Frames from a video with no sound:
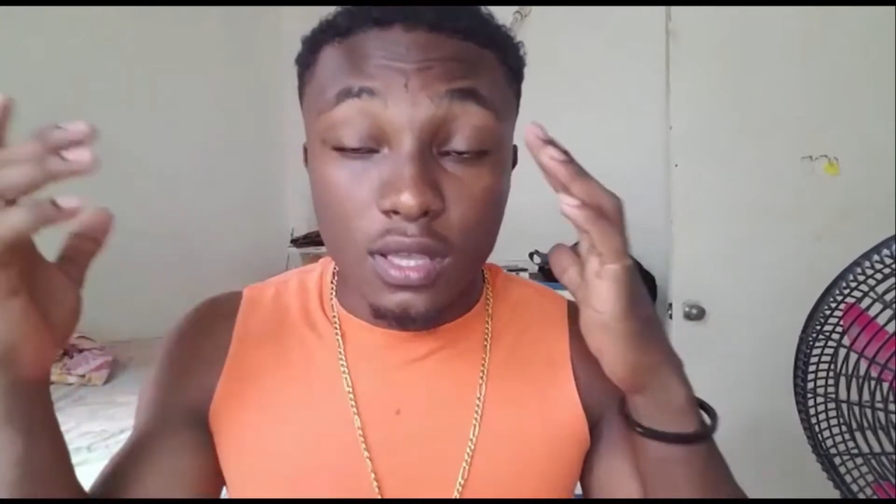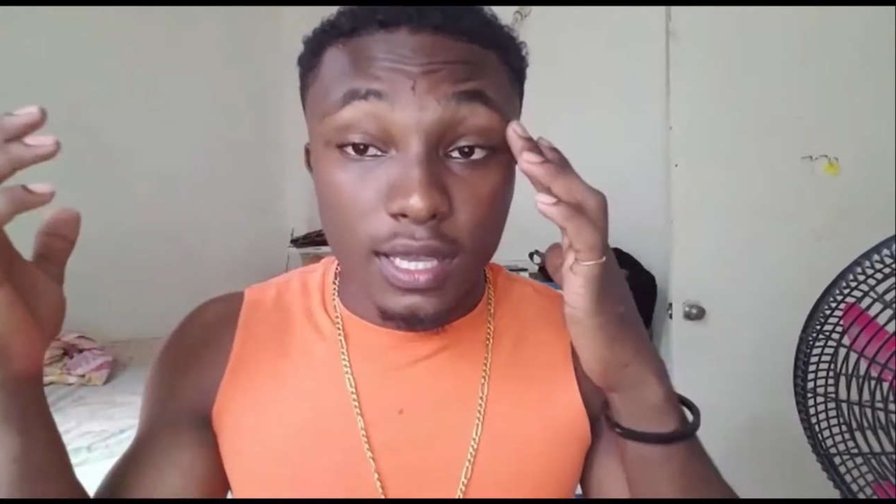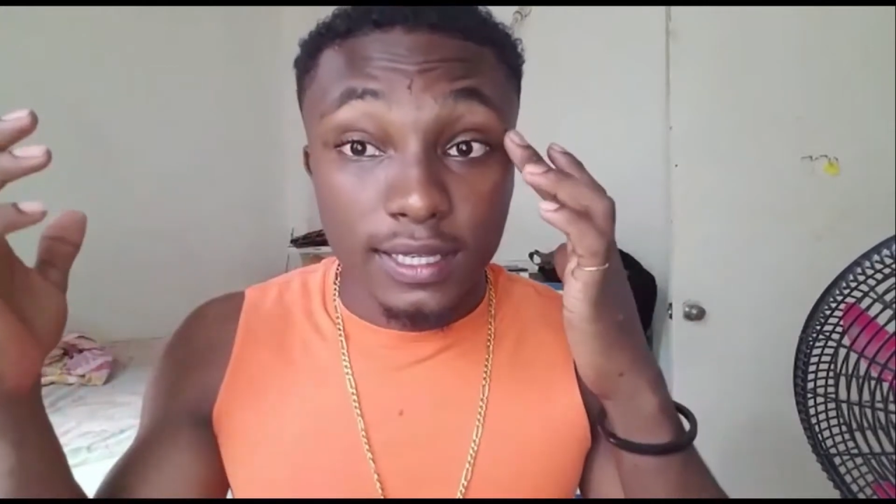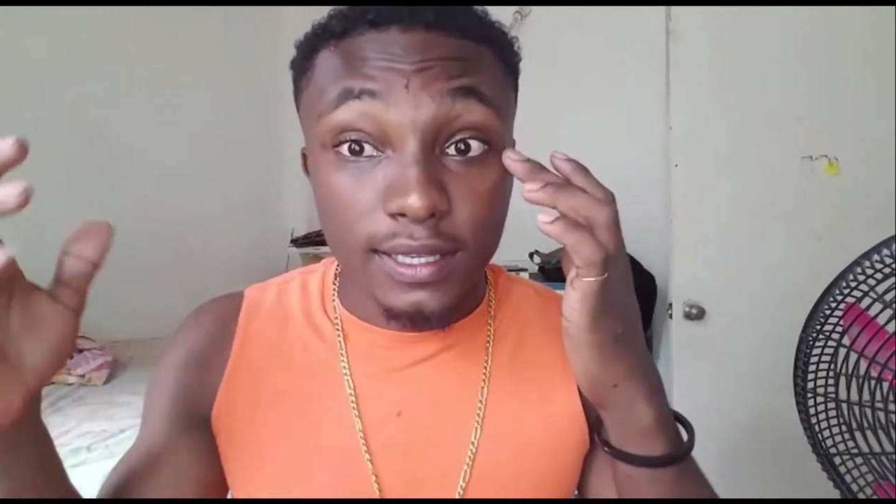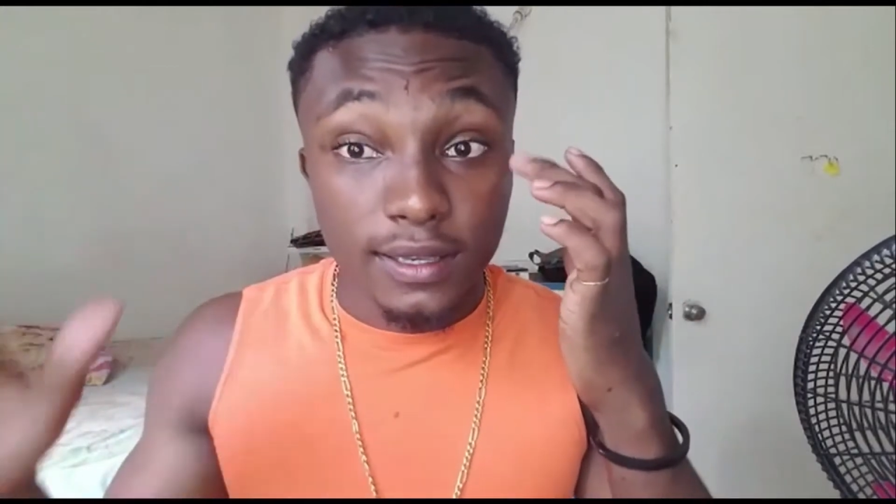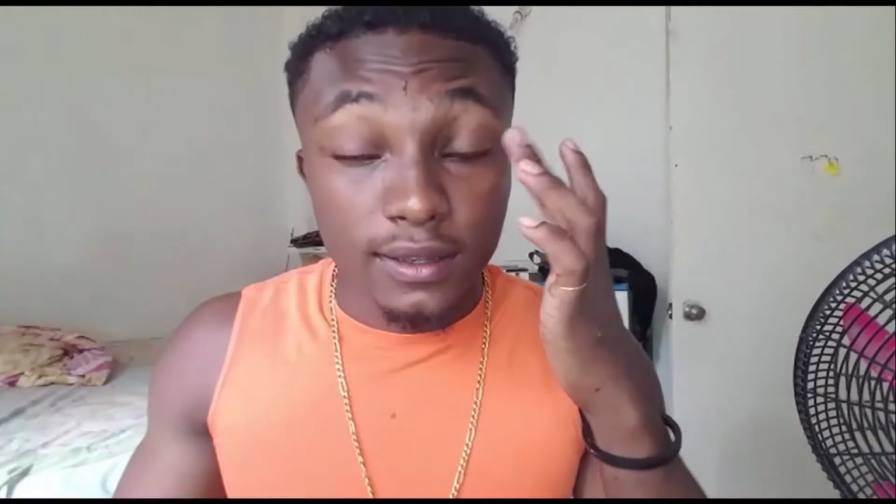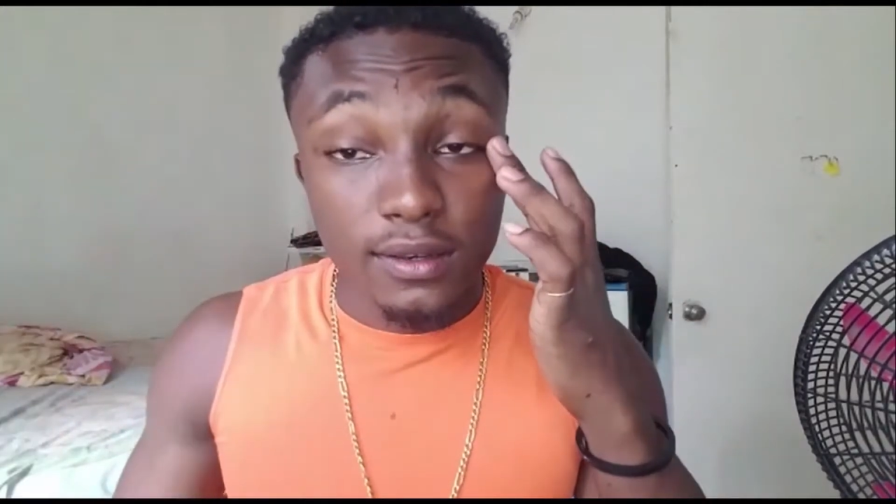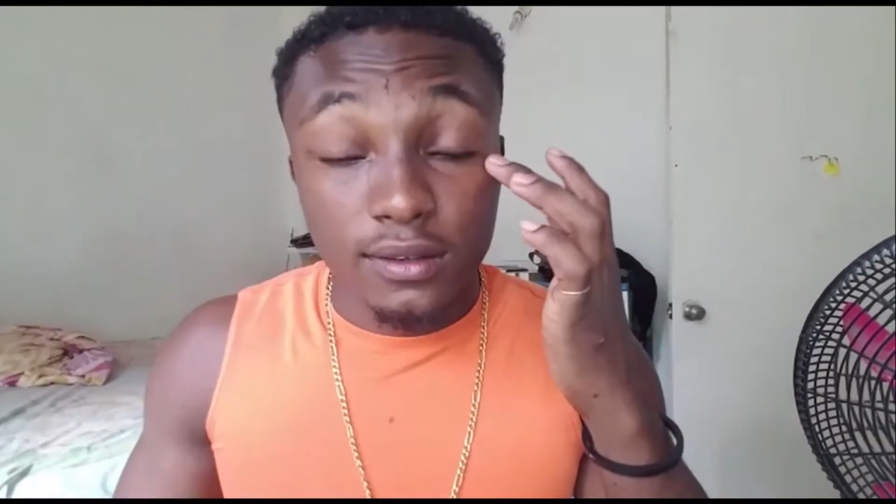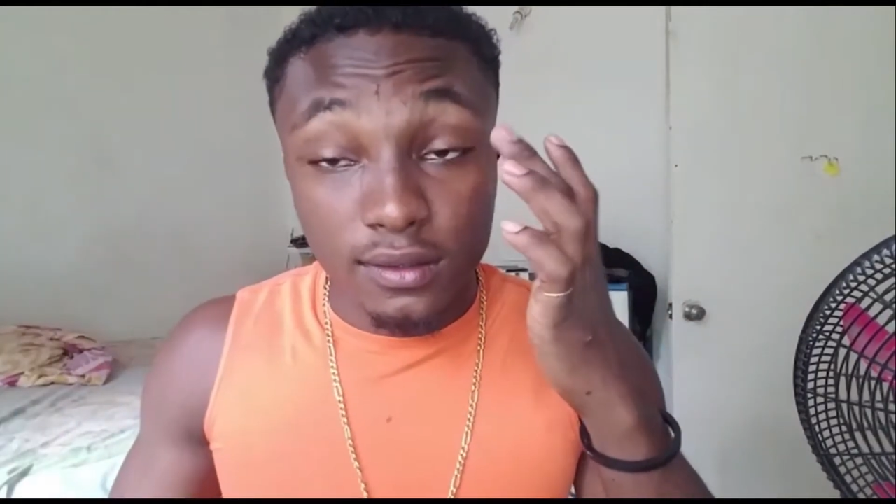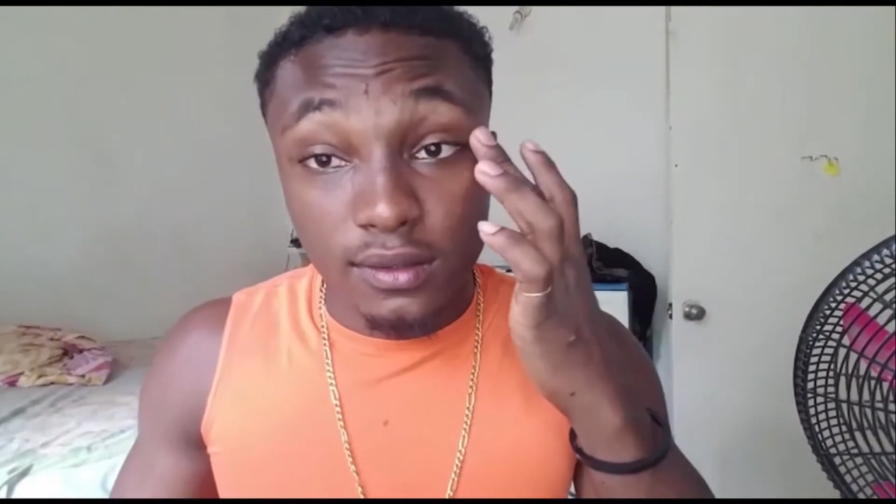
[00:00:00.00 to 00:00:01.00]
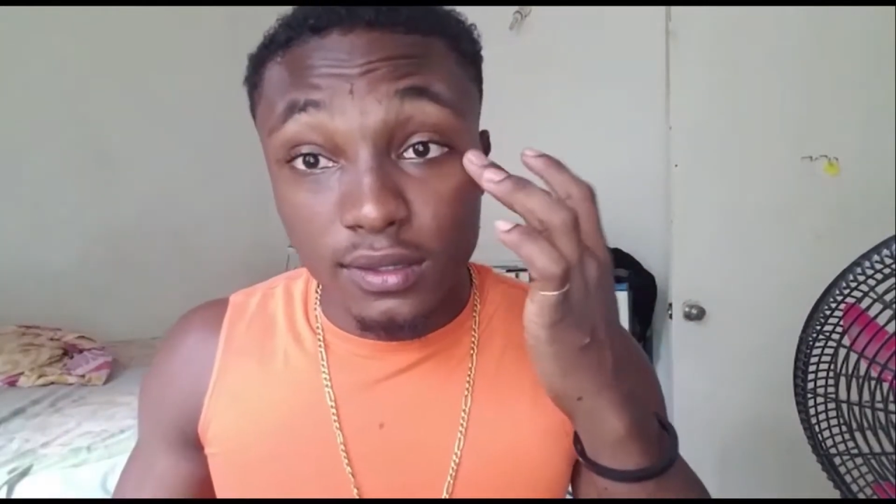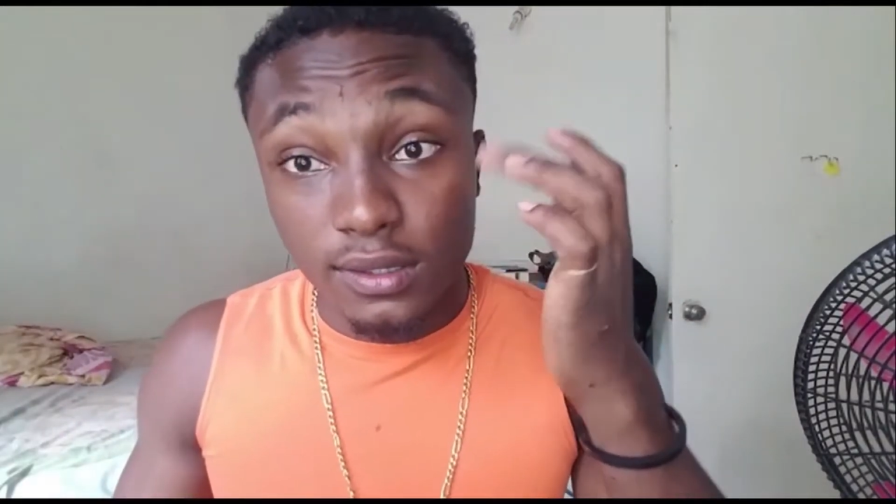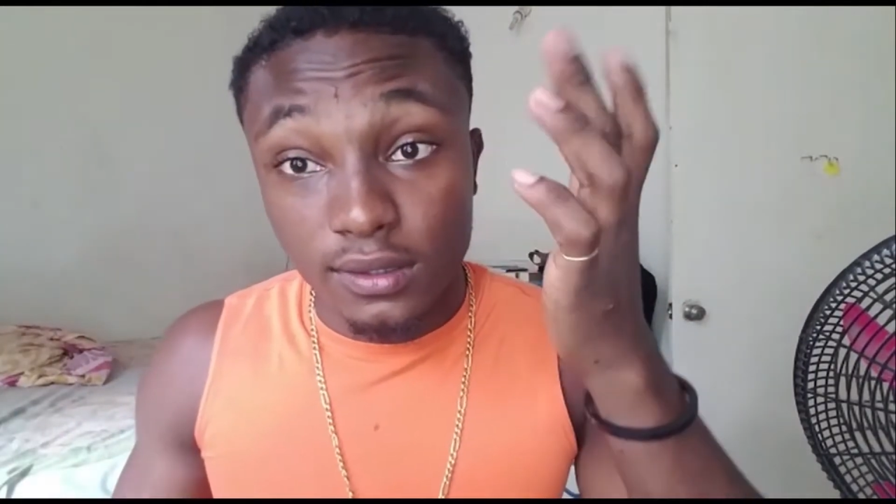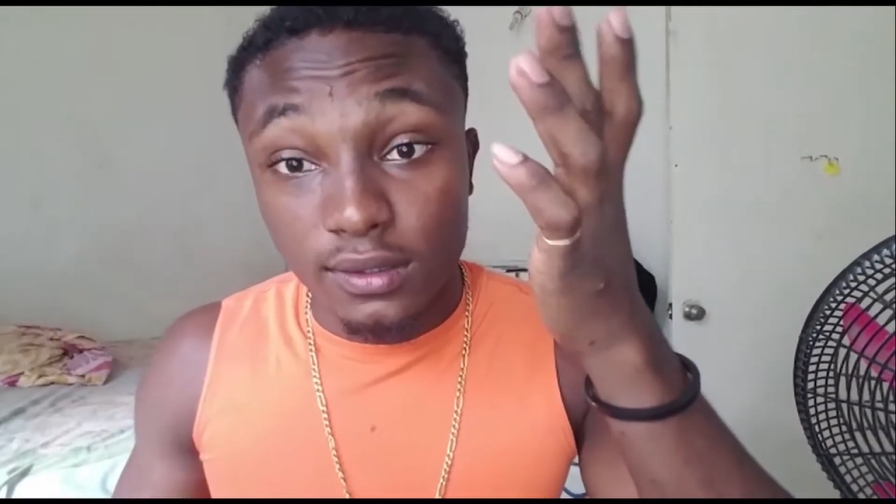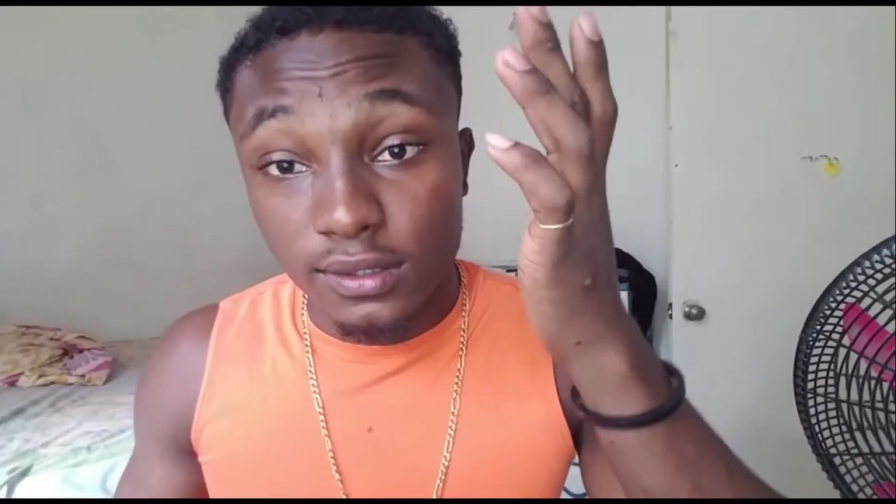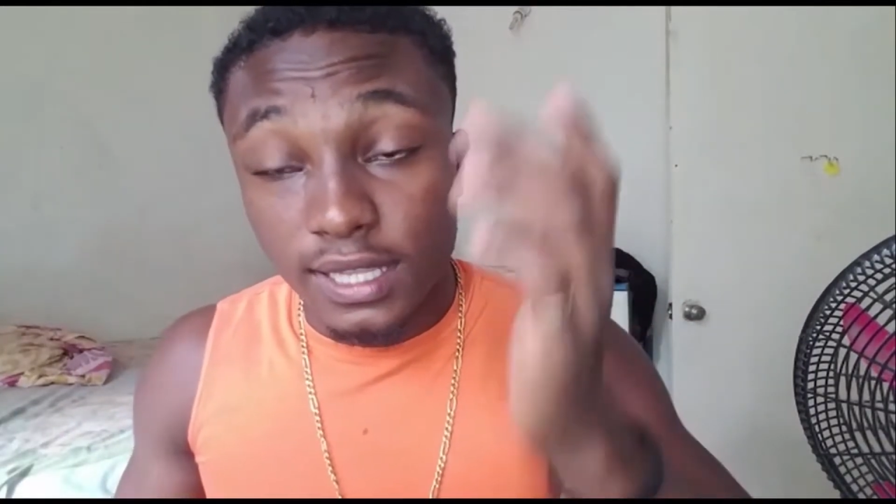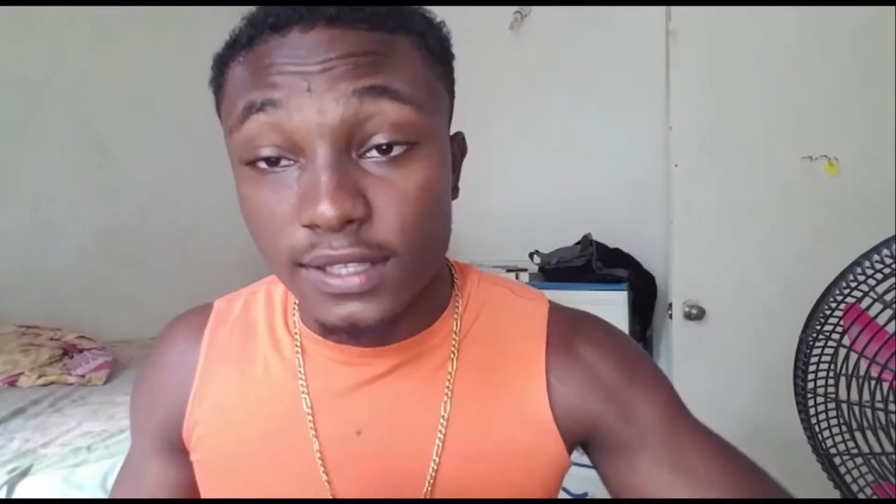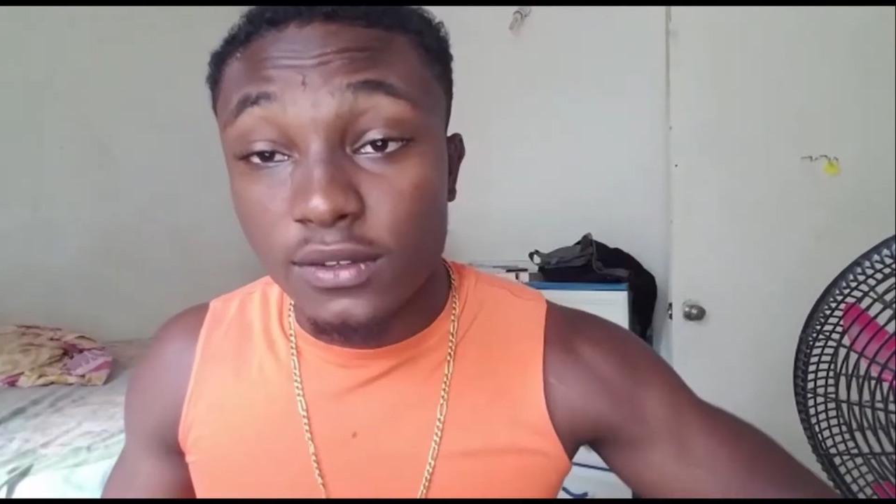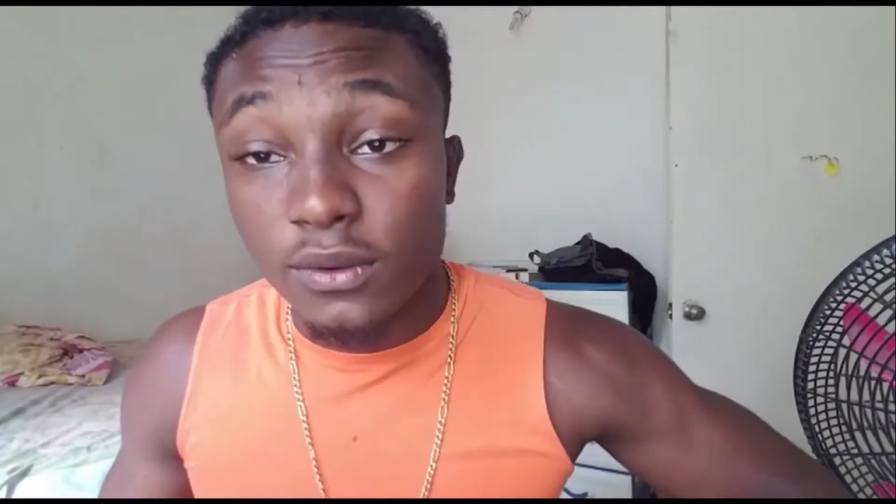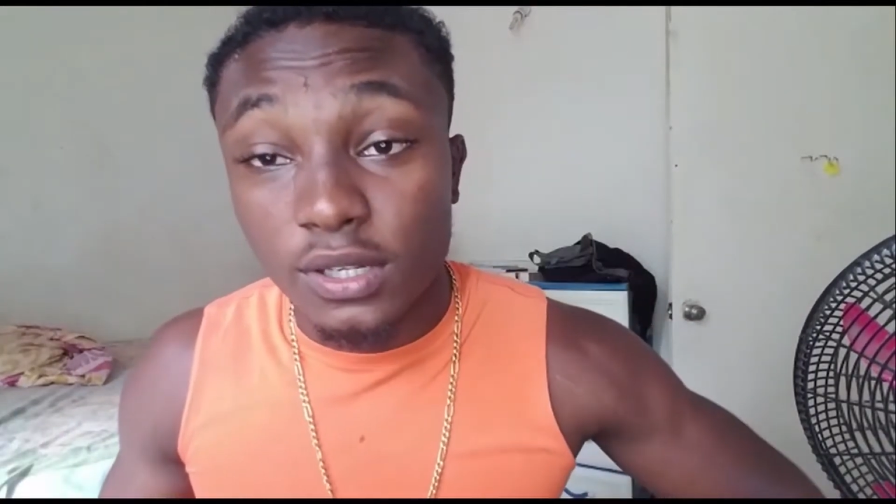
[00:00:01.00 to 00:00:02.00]
Again, thanks
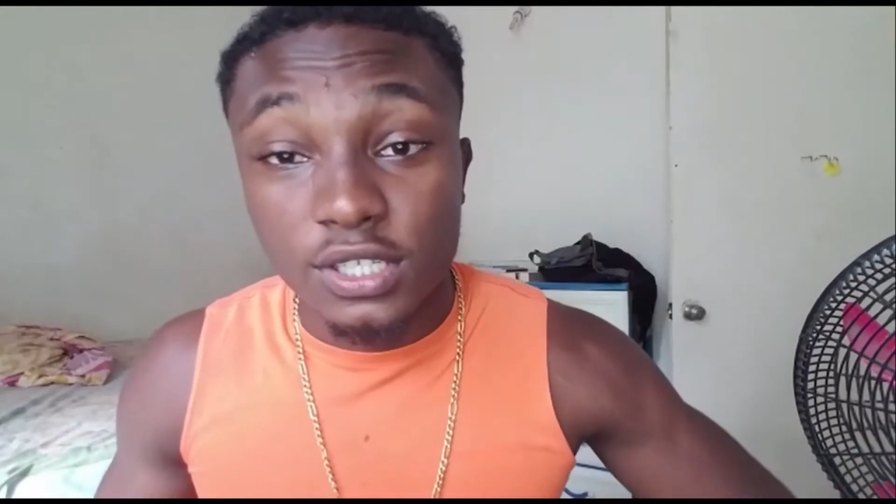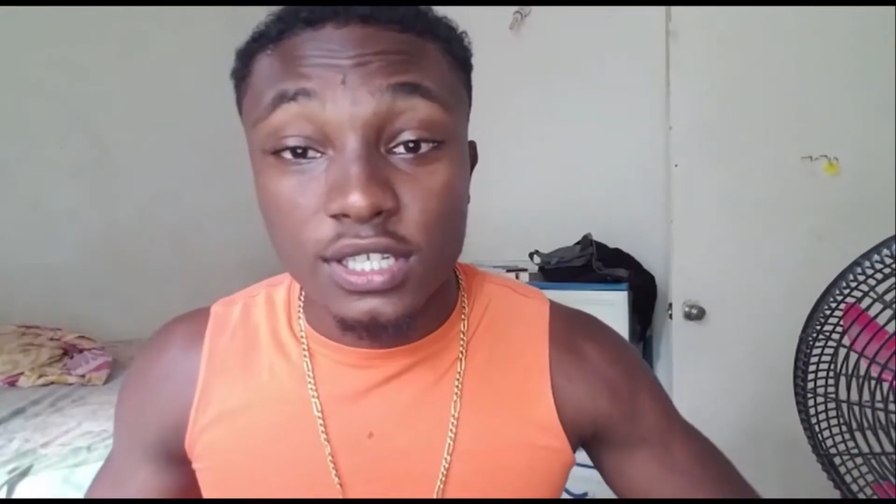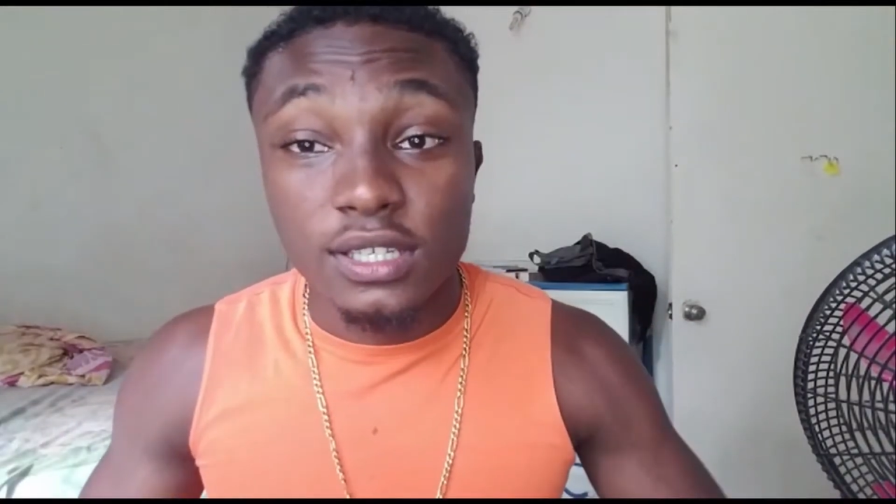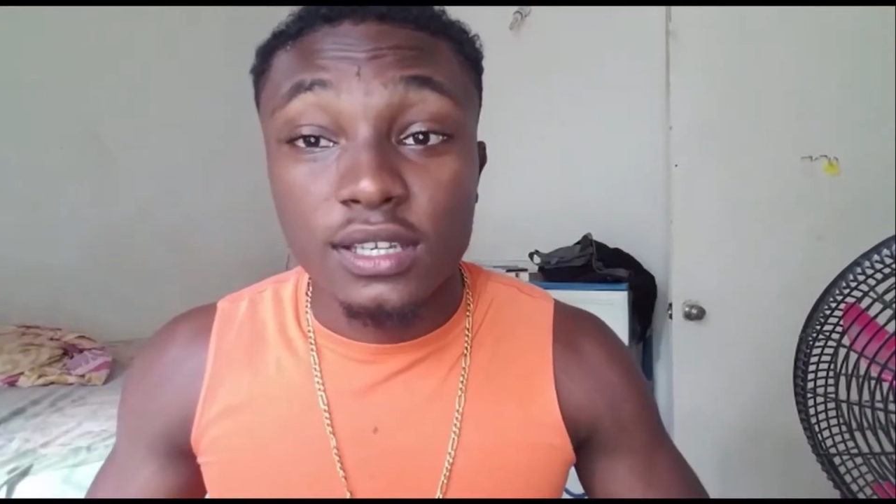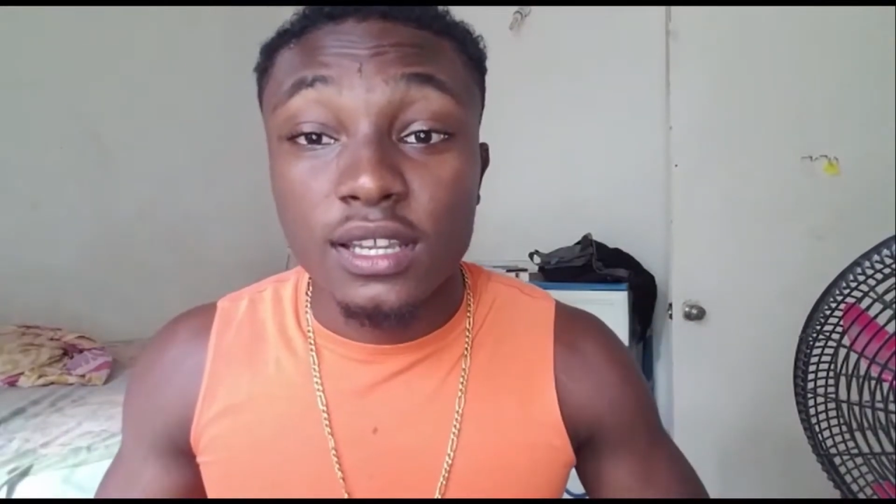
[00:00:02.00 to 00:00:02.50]
for watching.